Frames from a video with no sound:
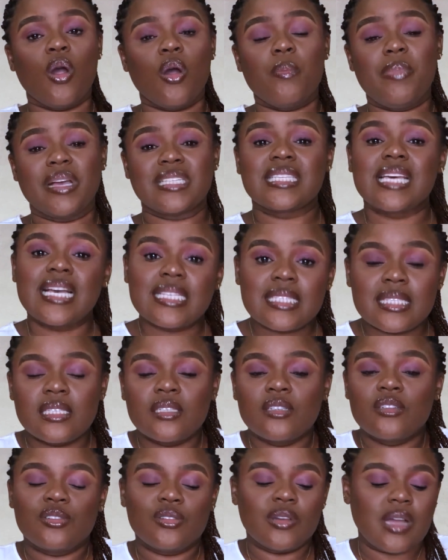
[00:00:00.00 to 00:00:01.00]
Or better
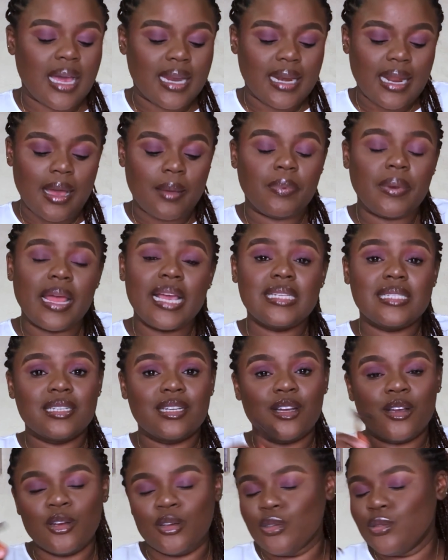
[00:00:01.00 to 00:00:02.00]
still, you can apply the
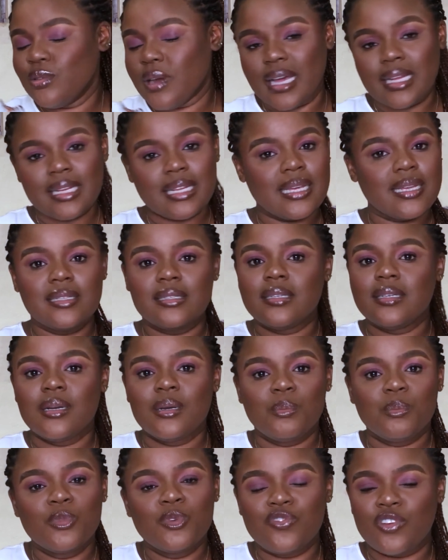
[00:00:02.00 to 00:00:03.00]
glue and then
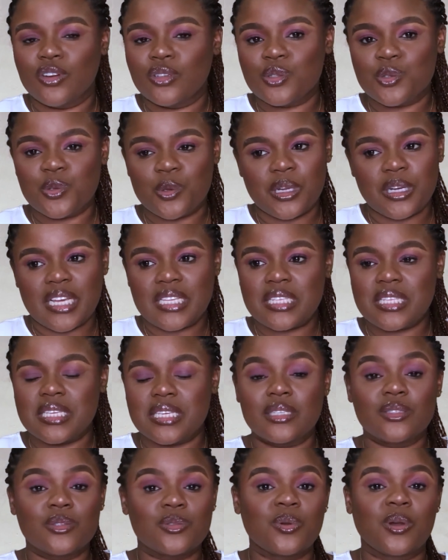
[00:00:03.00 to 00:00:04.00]
move on to other
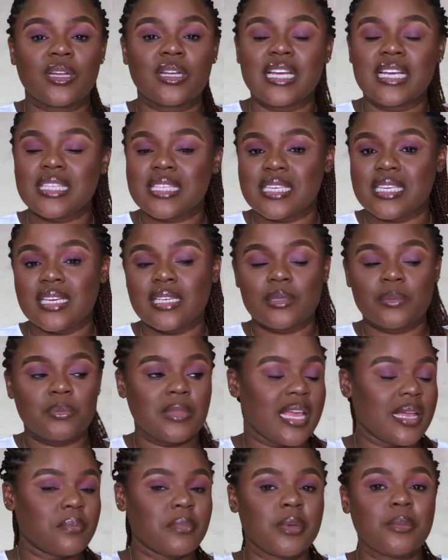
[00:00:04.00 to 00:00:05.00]
things. Do other things
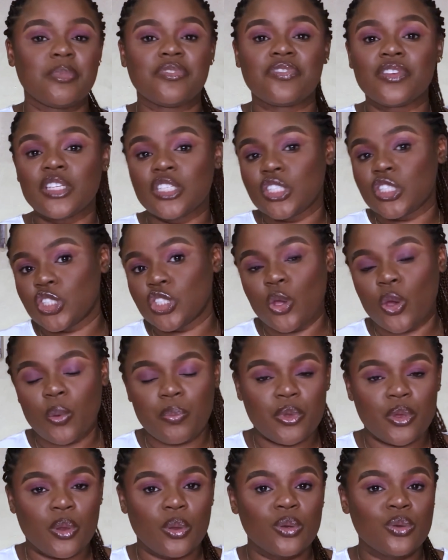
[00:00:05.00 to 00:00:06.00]
like maybe finishing up
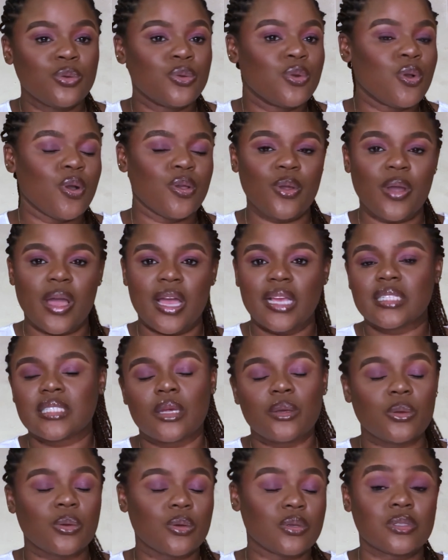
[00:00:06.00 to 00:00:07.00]
your look or your
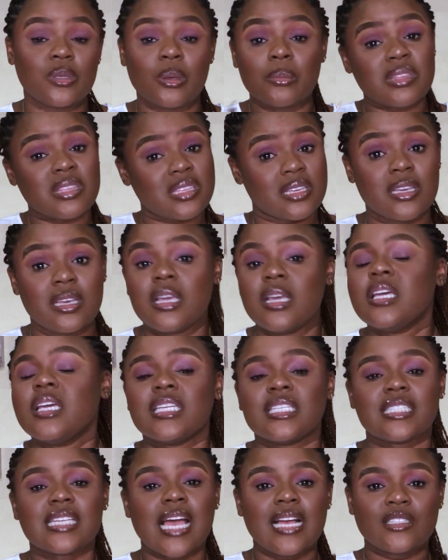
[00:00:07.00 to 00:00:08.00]
eyeshadow or something.
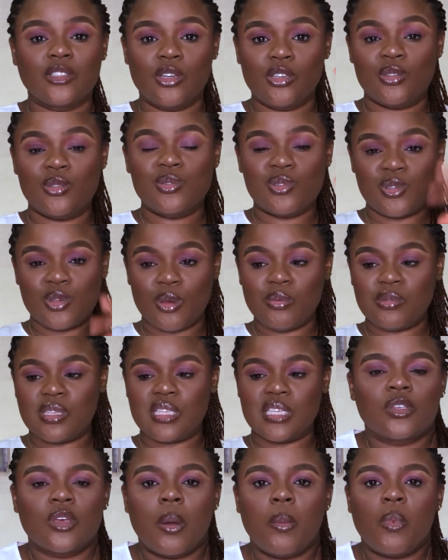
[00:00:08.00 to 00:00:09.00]
Just do something.
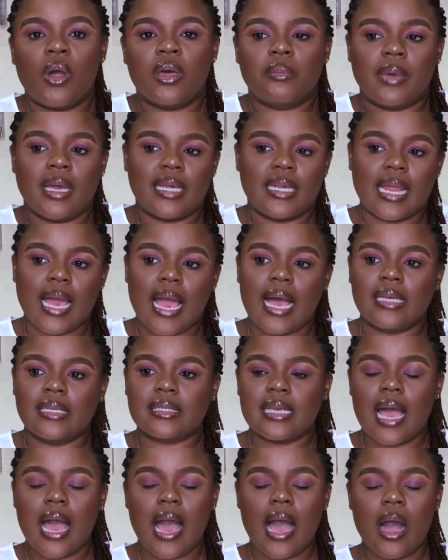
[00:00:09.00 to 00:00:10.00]
Someone might
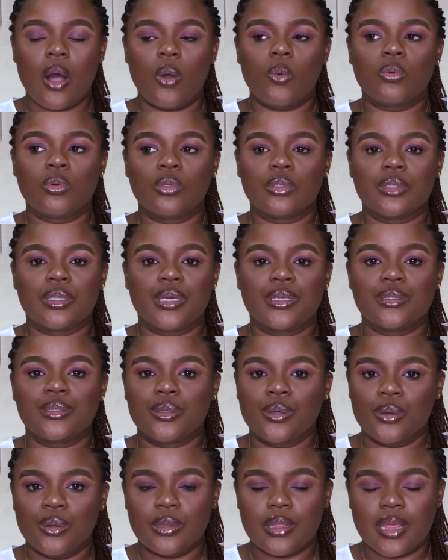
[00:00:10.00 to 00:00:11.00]
ask, how will they
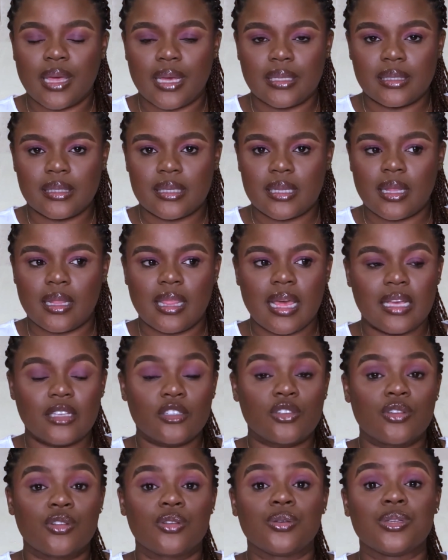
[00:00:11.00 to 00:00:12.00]
know that the
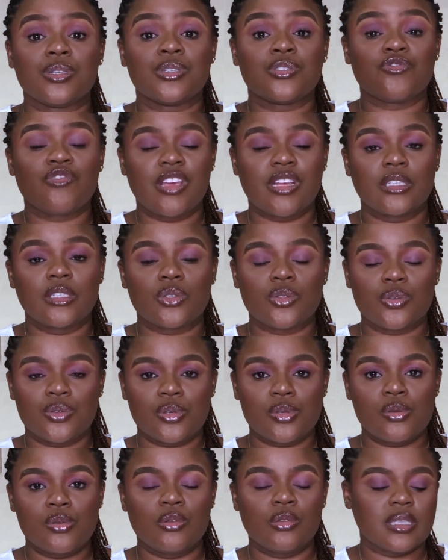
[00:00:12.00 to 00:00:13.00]
lash glue is ready to
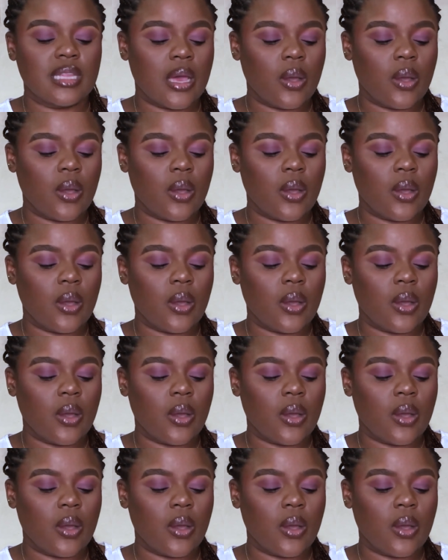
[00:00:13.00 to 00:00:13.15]
use?